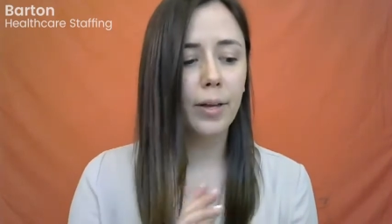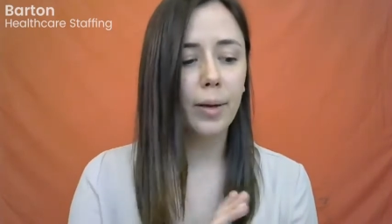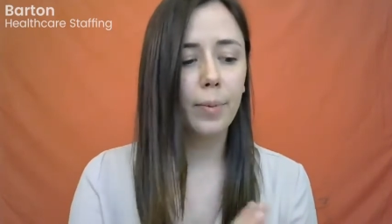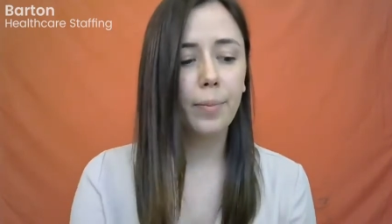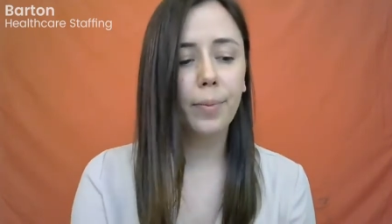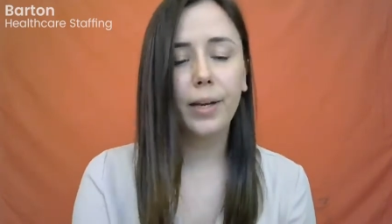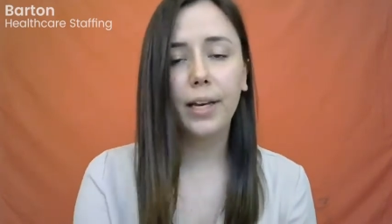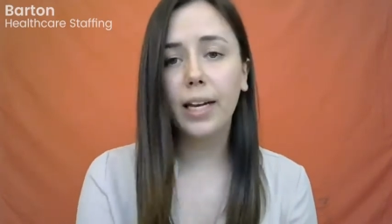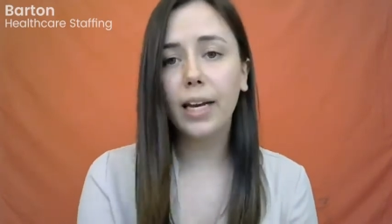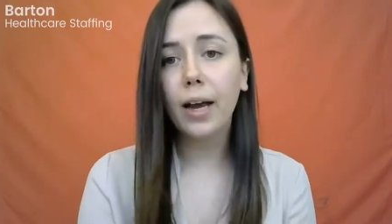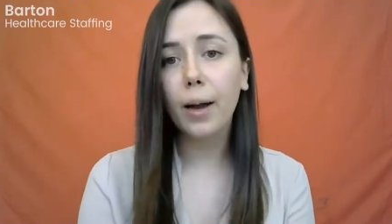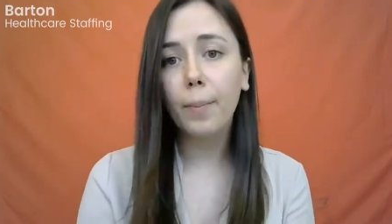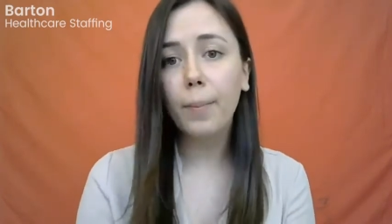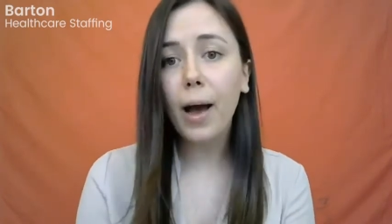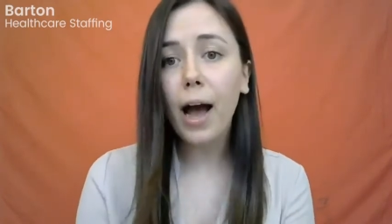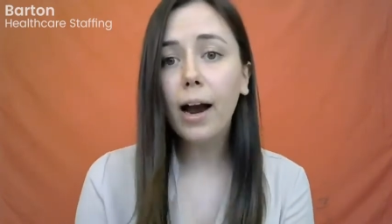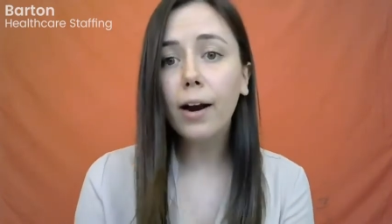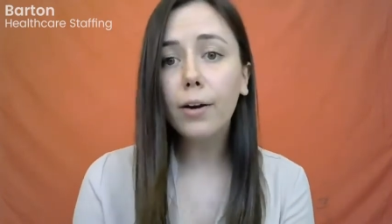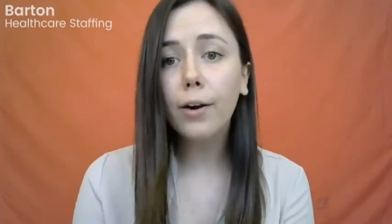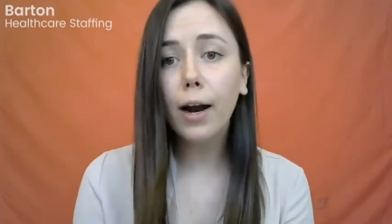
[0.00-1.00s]
completing a
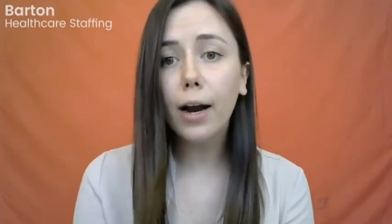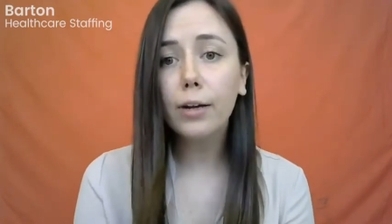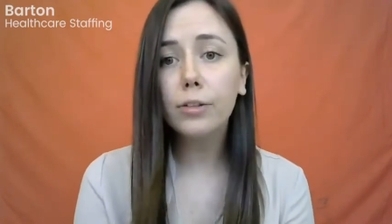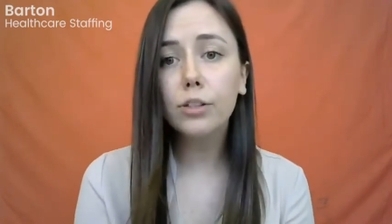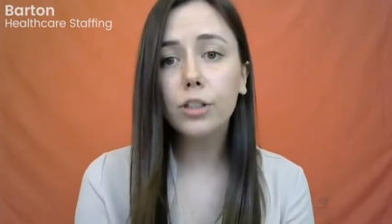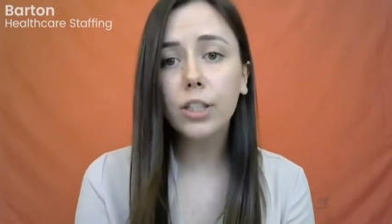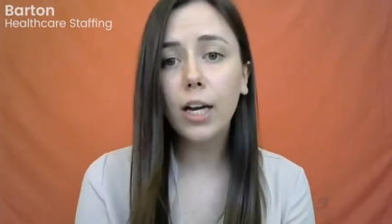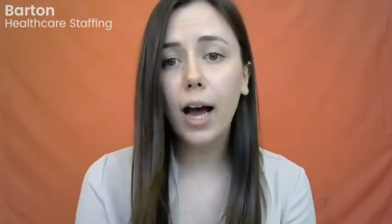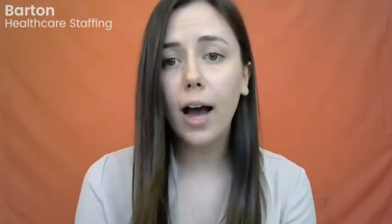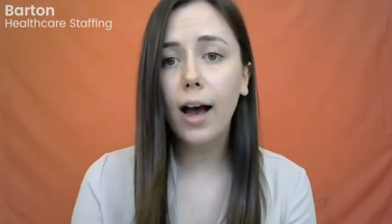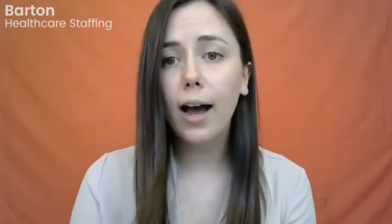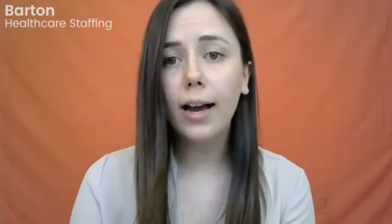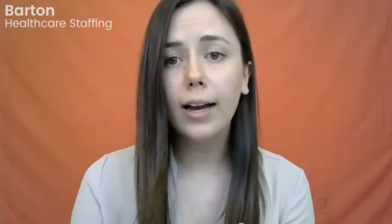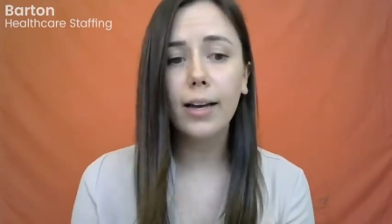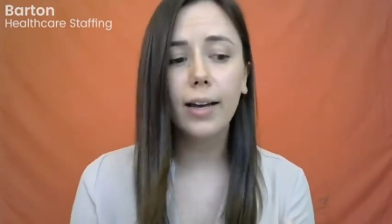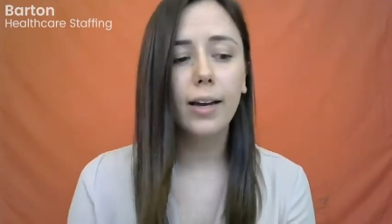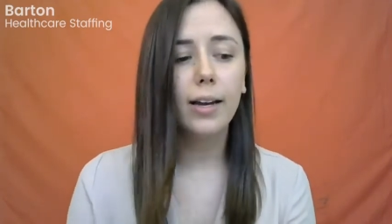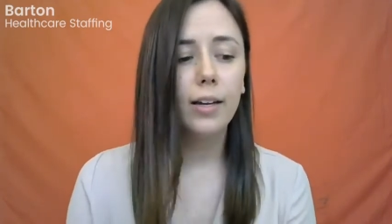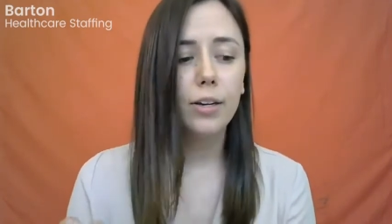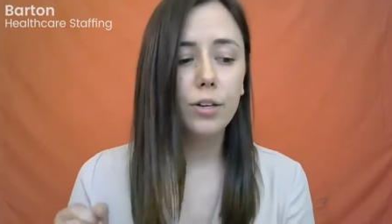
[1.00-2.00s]
background
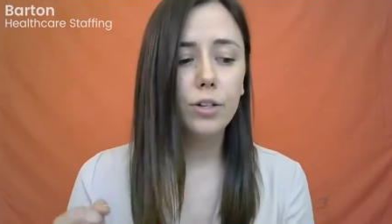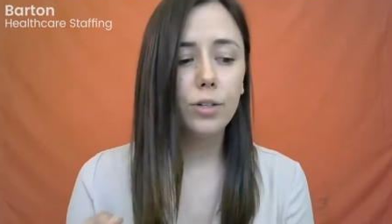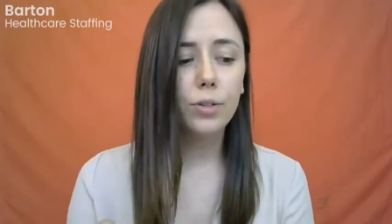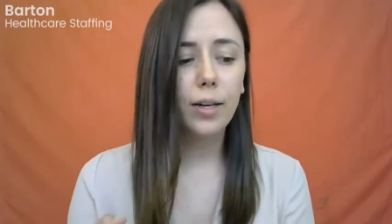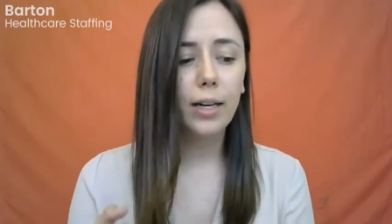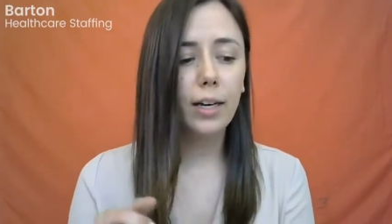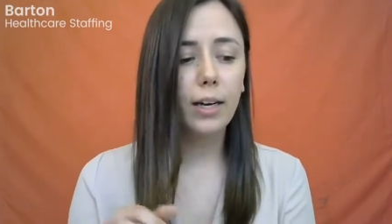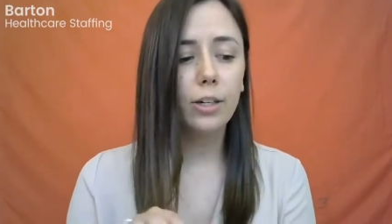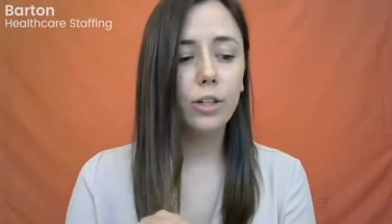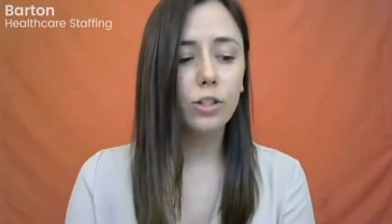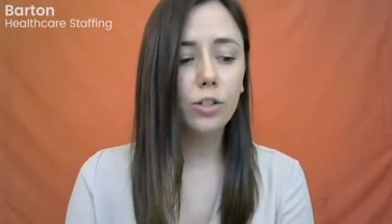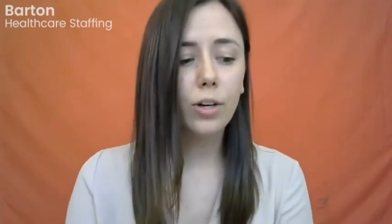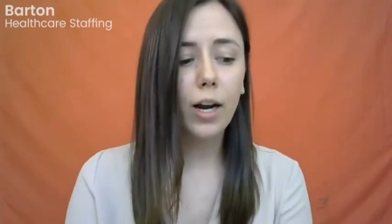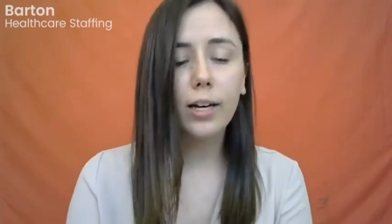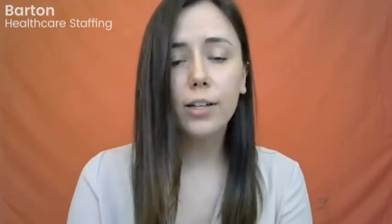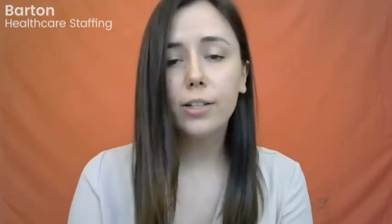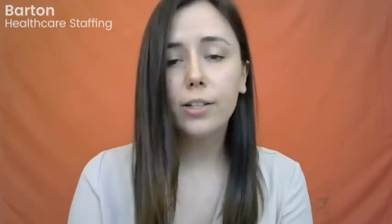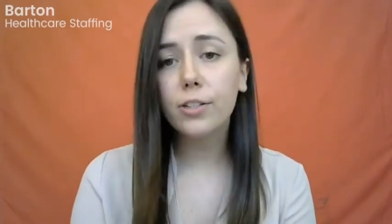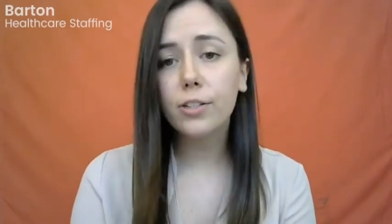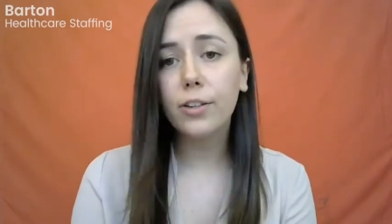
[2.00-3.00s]
check, doing a
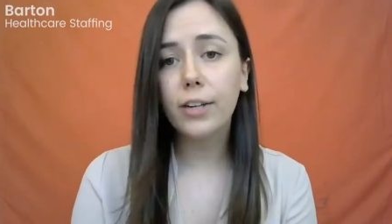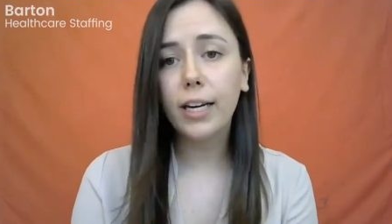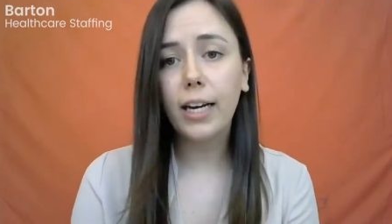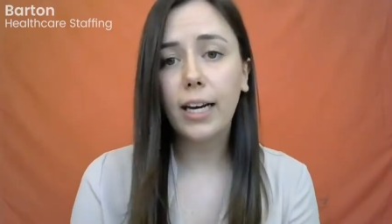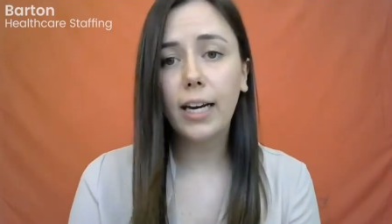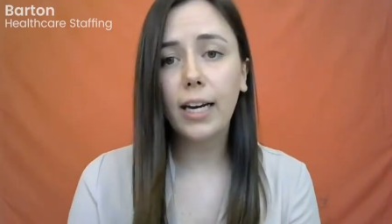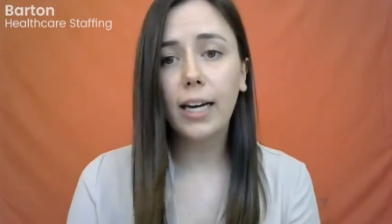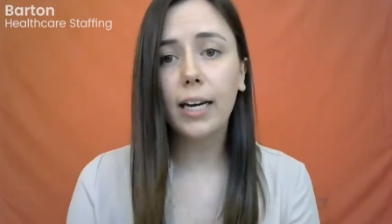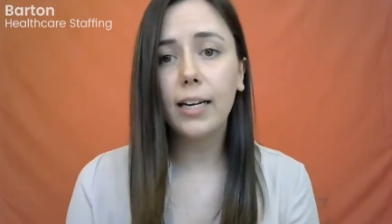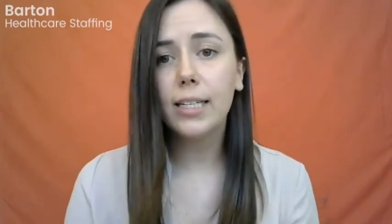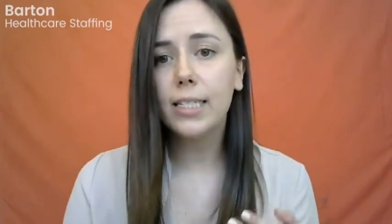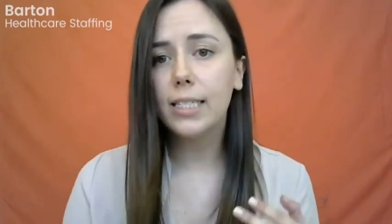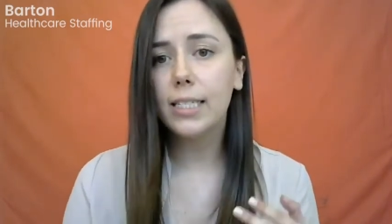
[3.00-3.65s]
drug screen,